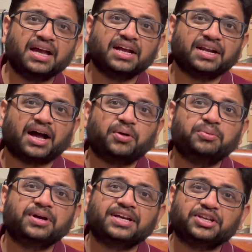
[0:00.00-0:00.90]

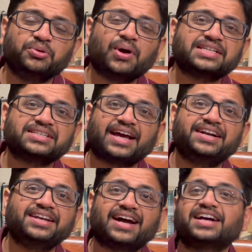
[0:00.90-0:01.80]
Now, you as an IT
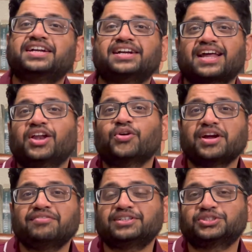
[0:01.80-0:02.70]
architect are looking
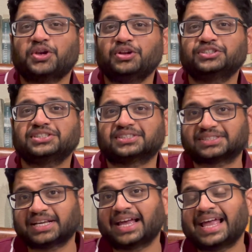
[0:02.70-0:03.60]
for solutions.
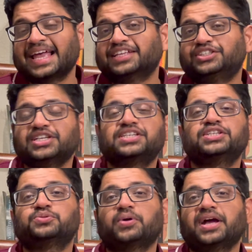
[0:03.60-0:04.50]
This is
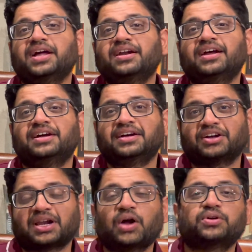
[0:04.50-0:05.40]
where
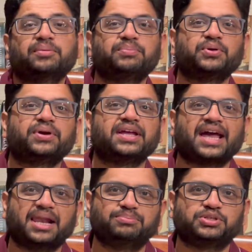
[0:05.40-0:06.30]
cloud computing
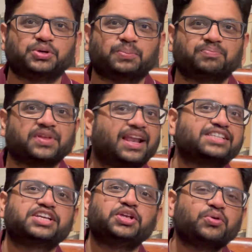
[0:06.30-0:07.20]
helps you. Let's
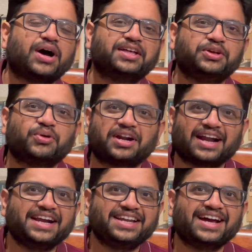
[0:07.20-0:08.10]
say you are an
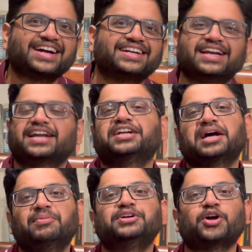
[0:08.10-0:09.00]
IT architect and come
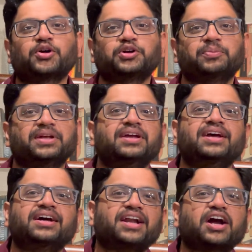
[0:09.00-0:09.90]
and talk to me,
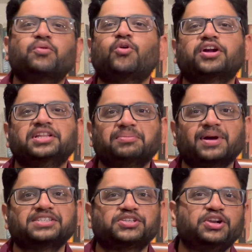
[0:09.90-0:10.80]
Raghav, what are the
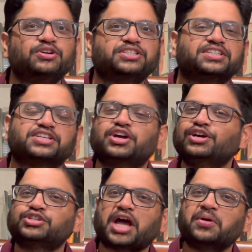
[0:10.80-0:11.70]
best solutions?
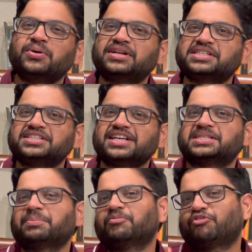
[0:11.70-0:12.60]
So I would suggest
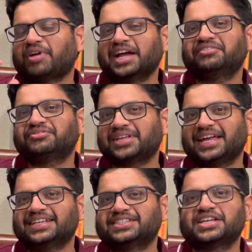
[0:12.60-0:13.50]
some 5
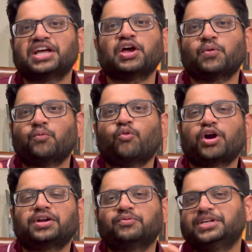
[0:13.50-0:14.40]
things
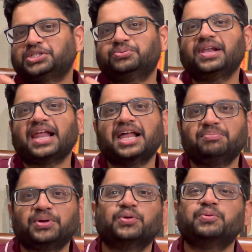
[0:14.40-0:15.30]
which will help
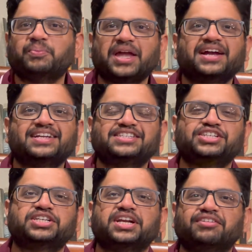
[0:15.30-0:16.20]
you make a
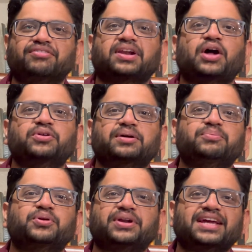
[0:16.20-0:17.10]
decision if cloud
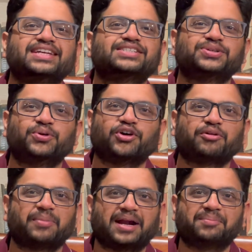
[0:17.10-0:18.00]
computing is good or
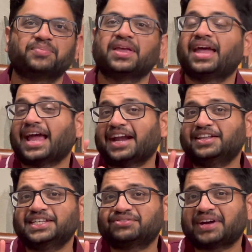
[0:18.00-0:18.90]
bad. And
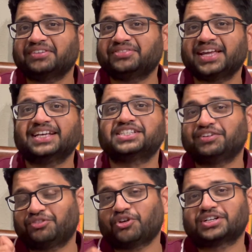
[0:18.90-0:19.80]
these 5 things, if
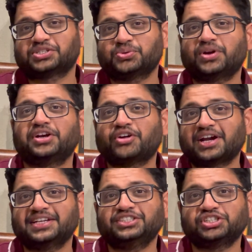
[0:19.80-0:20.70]
you are a student or an
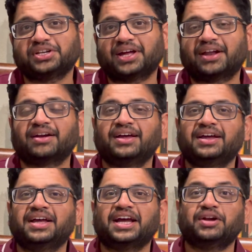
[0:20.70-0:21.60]
engineer,
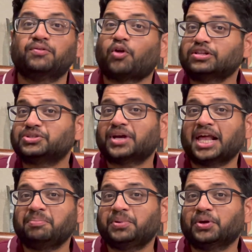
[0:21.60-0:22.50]
it will also
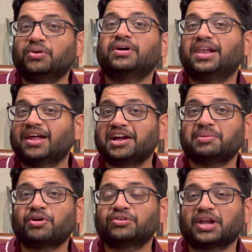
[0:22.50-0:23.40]
help you learn
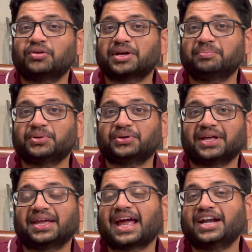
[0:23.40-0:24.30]
about cloud
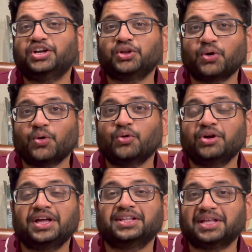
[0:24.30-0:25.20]
computing and know
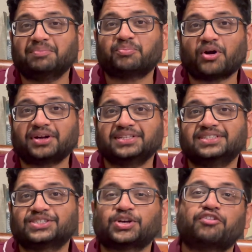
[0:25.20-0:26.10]
the
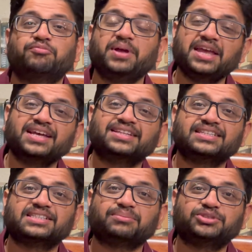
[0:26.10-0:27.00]
importance of being in this
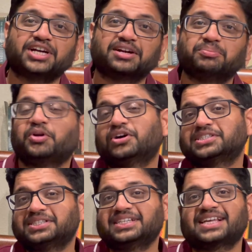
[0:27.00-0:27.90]
subject, because
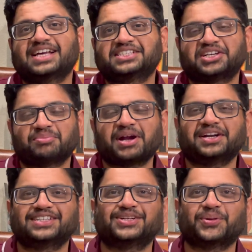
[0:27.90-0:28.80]
this has
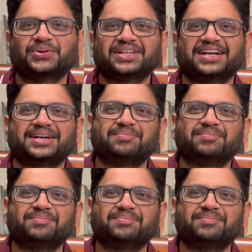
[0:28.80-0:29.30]
tremendous growth in it.